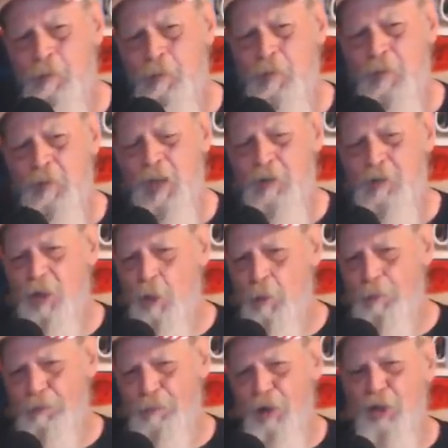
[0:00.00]
There's
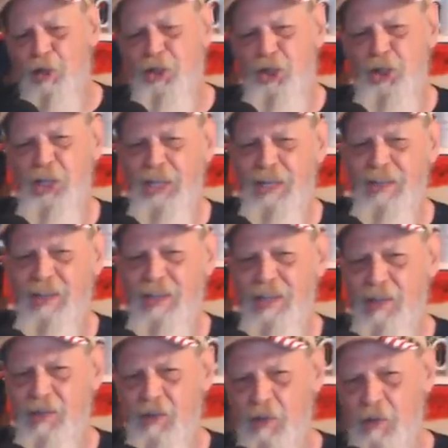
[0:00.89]
no bullshit in
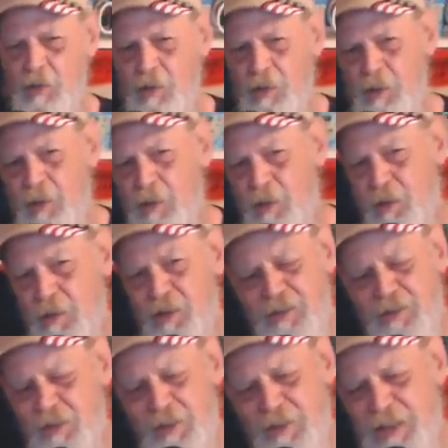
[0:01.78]
this.
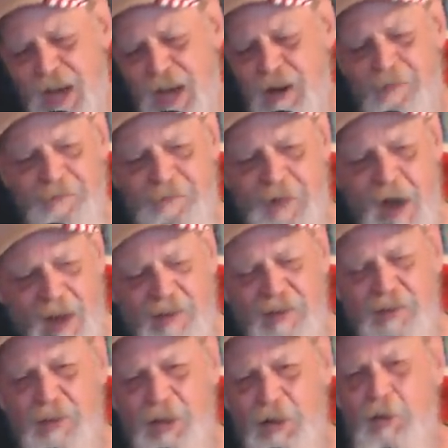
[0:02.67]
This is not a
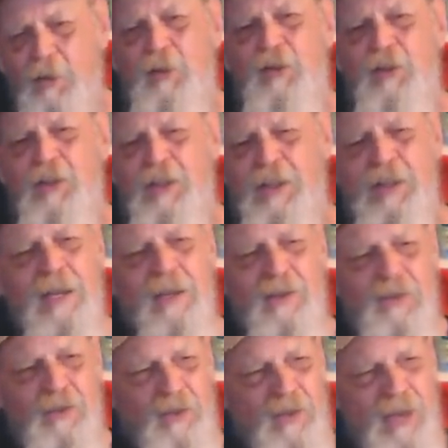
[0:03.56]
Fox News
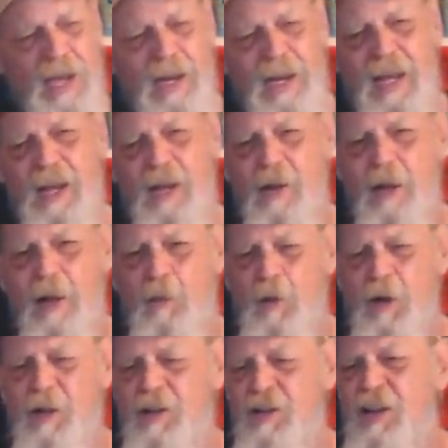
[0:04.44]
set here that
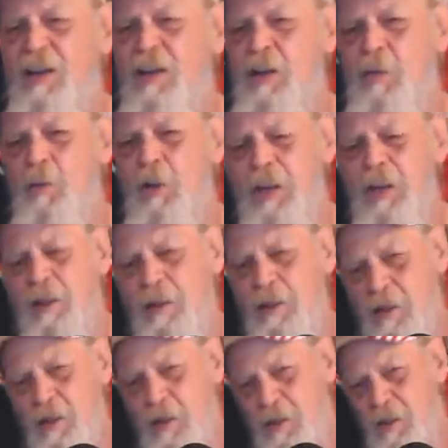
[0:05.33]
we're dealing with.
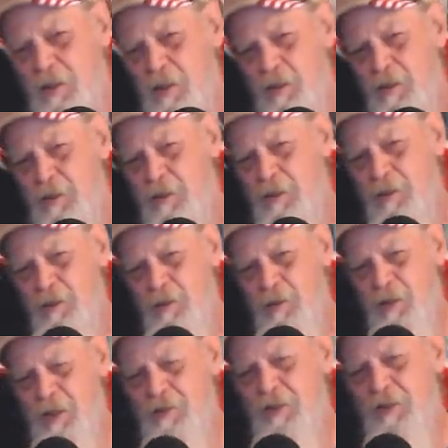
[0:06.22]

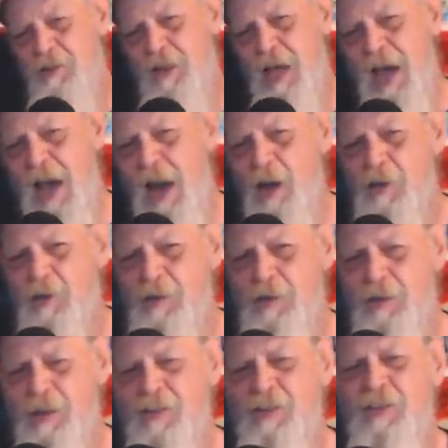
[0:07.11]
This is the House
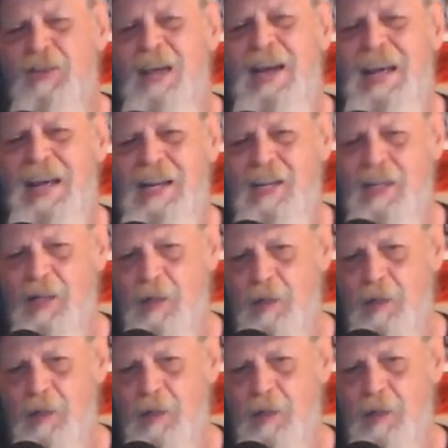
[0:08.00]
of the Senate.